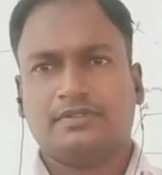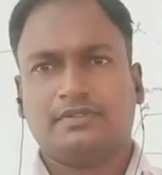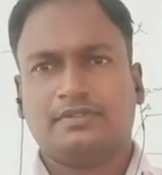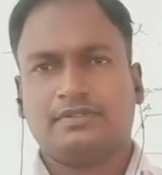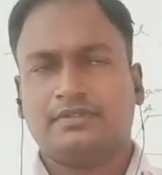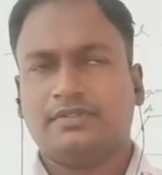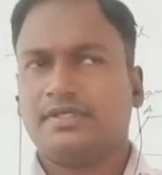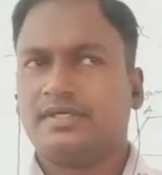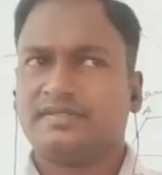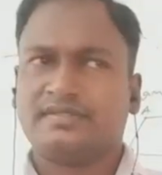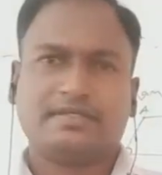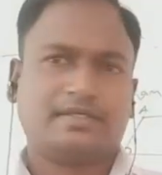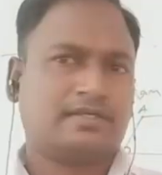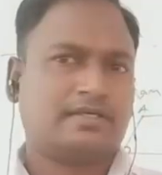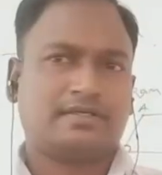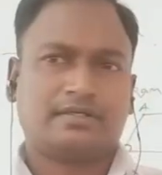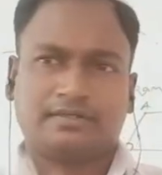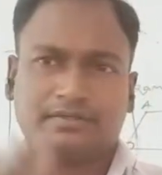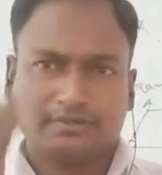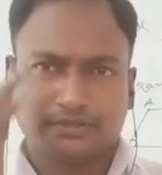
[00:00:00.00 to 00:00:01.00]
Yeah, there
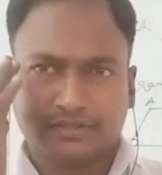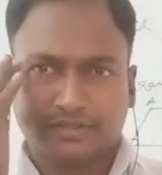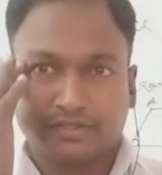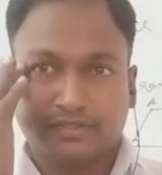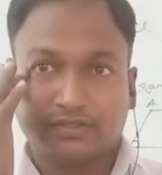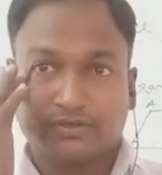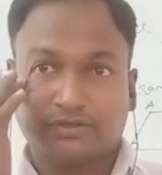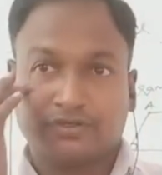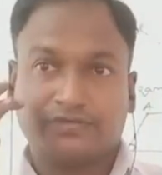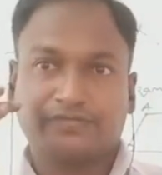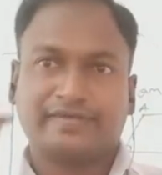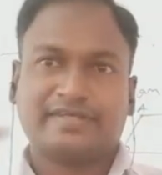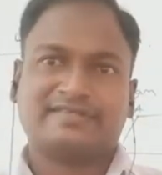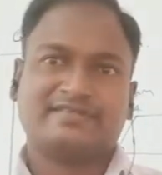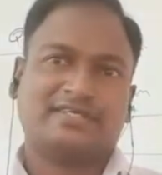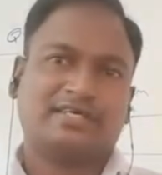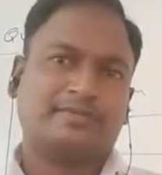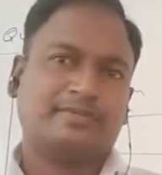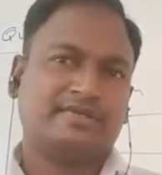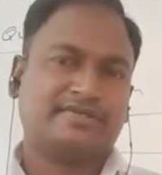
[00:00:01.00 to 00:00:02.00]
are a lot of
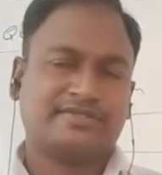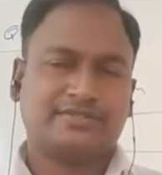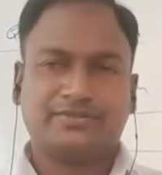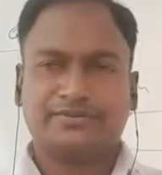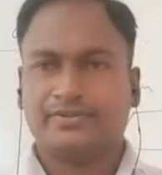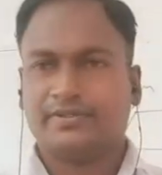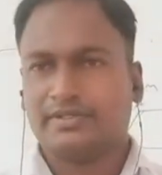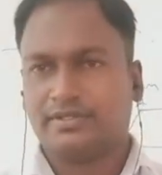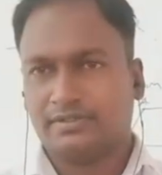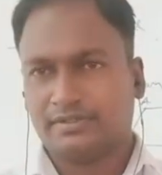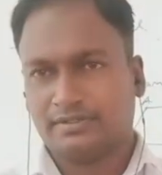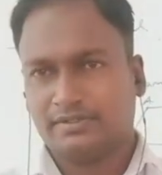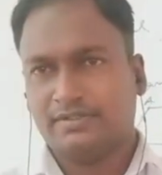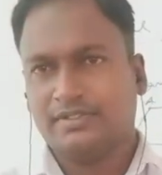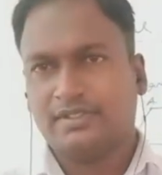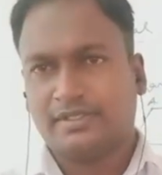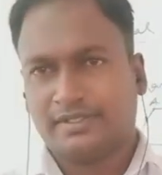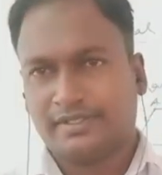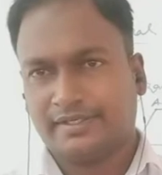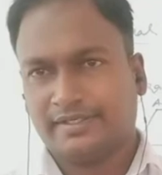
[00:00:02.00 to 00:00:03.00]
examples in your
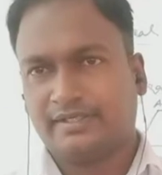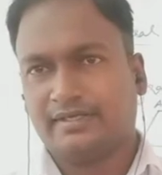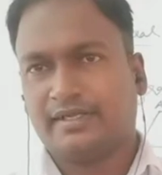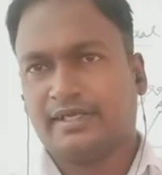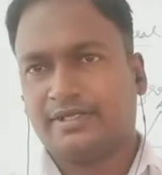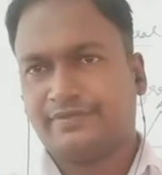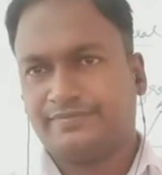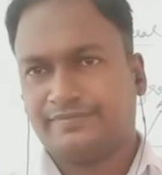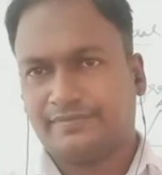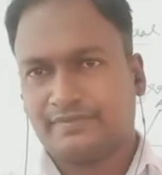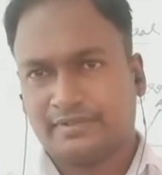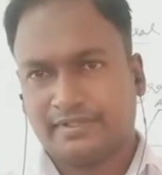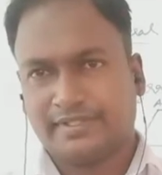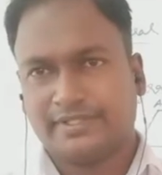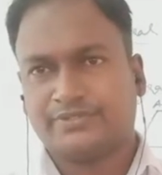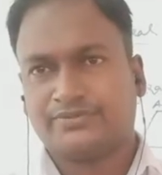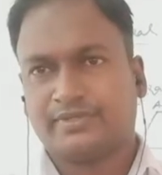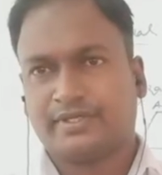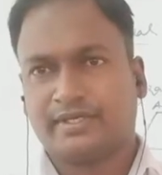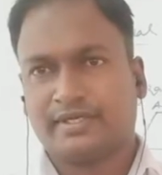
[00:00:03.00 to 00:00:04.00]
real life,
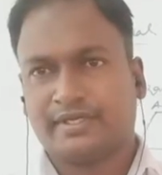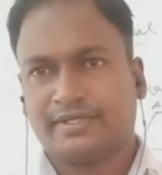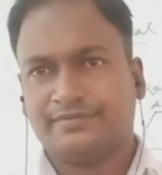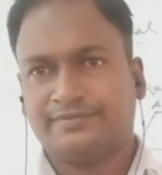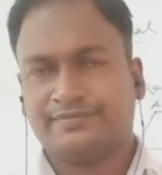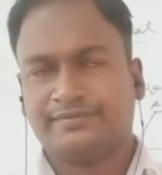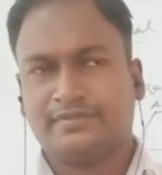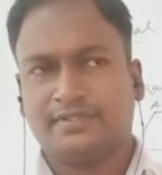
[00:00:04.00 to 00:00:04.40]
day-to-day life.